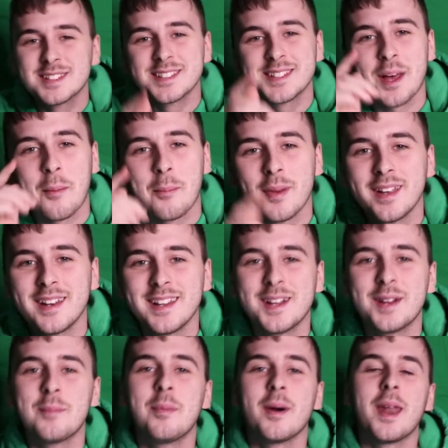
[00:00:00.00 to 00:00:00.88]
since I've been
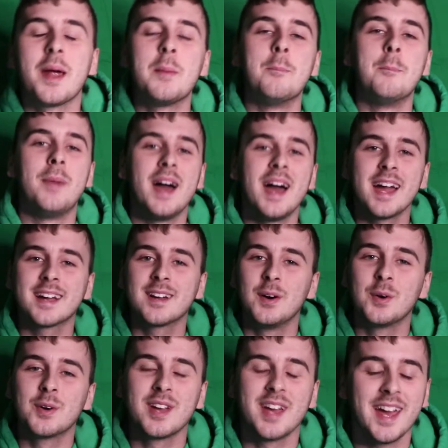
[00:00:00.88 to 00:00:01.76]
here, but I'm
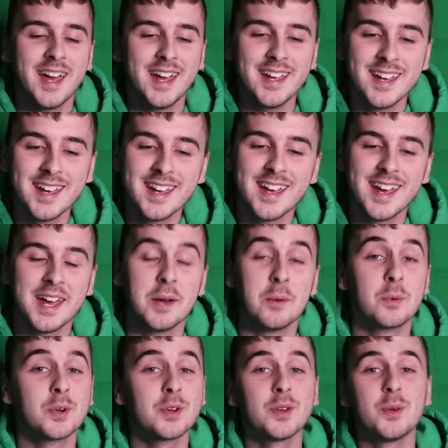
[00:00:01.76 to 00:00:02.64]
back, okay?
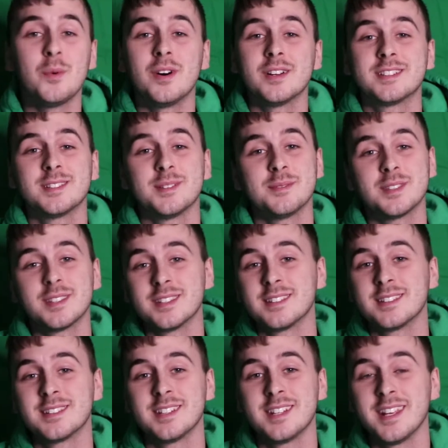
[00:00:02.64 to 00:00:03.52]
And we're gonna watch
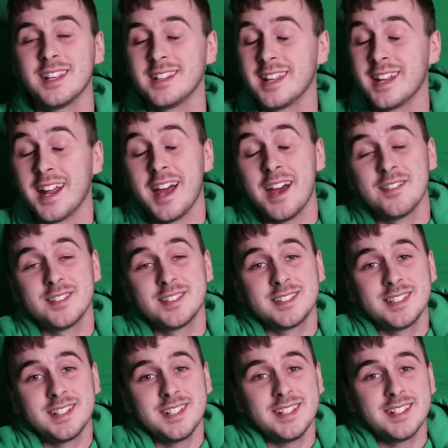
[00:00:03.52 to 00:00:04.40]
something today that I haven't
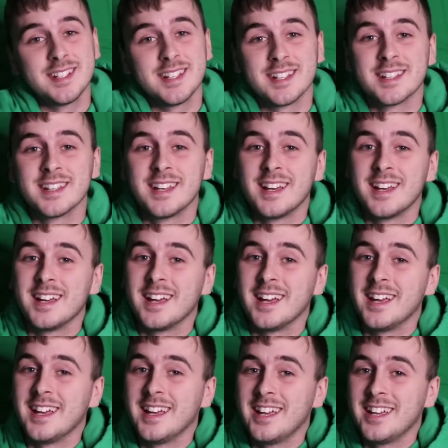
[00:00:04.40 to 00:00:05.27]
seen yet.
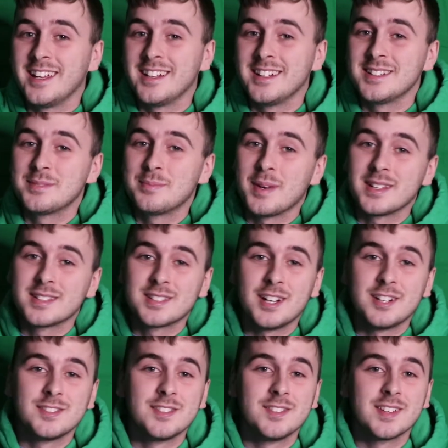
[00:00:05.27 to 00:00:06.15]
And it's
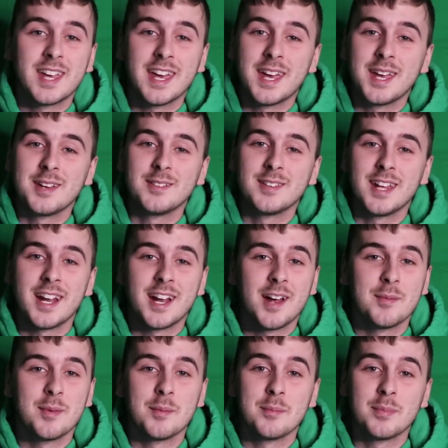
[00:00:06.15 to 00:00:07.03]
based off of a game that
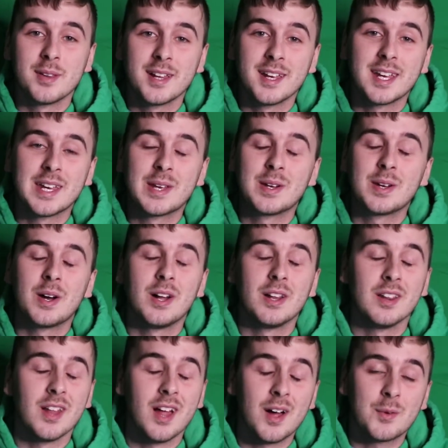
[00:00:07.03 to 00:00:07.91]
I've been playing
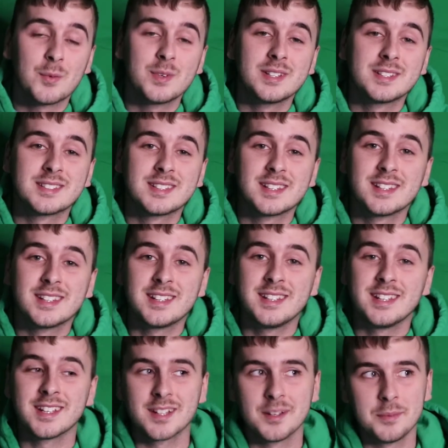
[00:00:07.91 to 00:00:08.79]
a lot
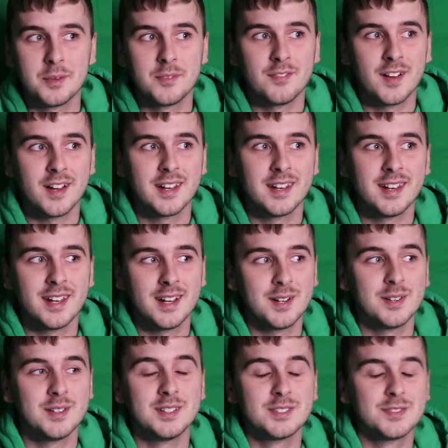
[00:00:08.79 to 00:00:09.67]
recently and come to find
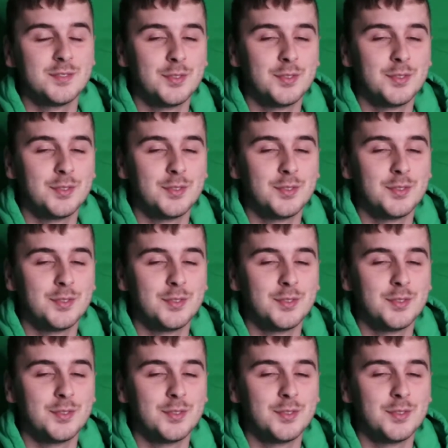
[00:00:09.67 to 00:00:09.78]
out it's